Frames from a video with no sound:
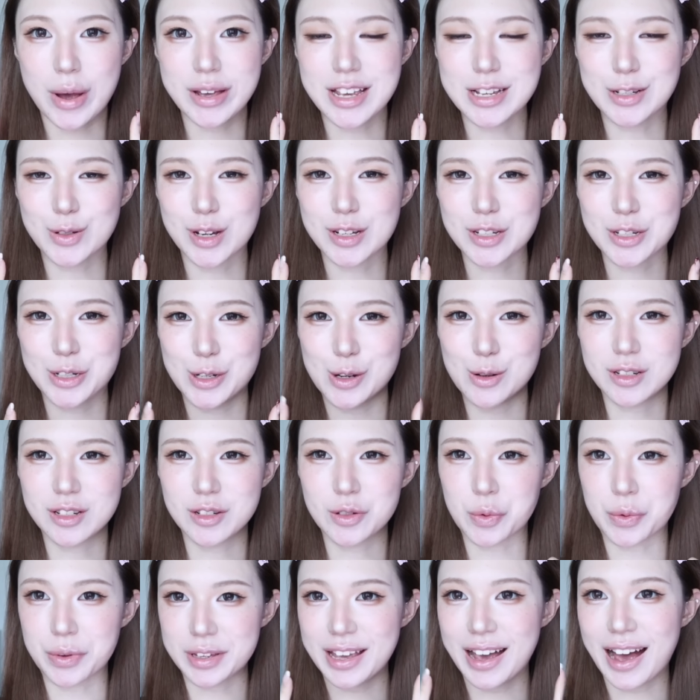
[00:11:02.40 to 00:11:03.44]
Tong moves
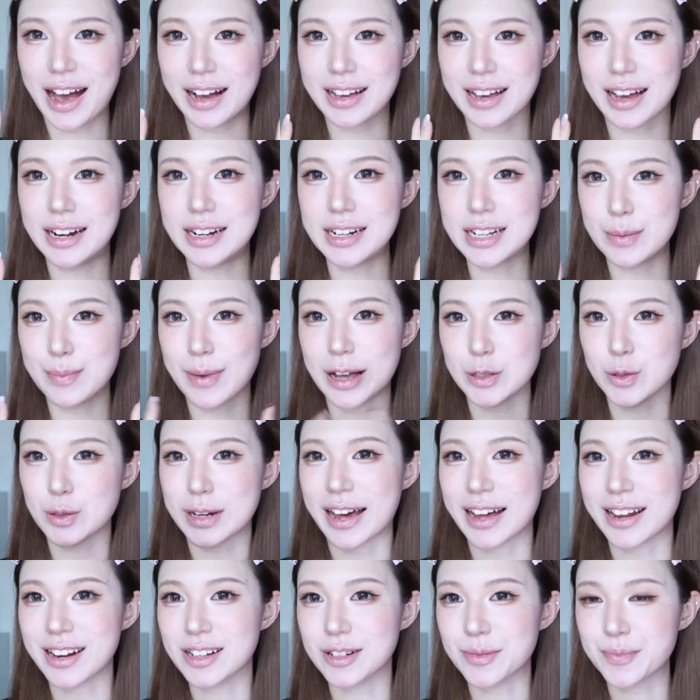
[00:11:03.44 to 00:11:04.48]
on to refining the
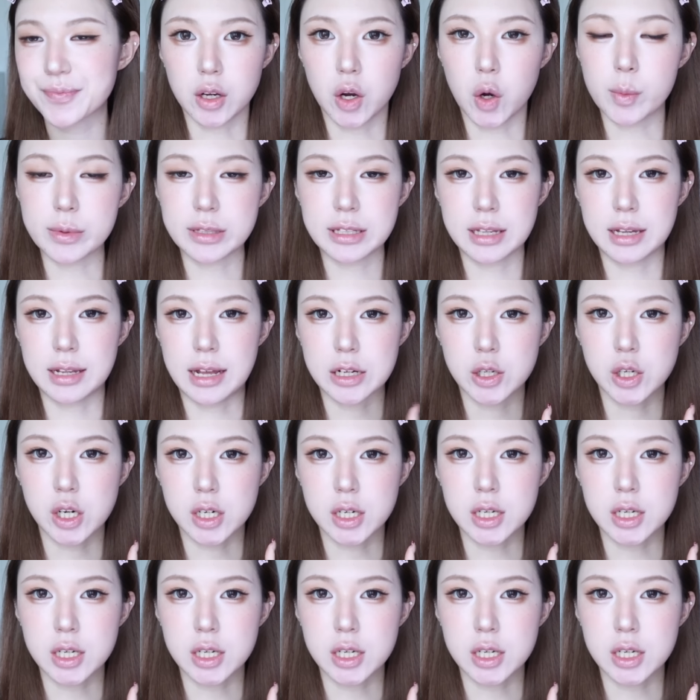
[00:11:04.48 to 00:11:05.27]
details of the look.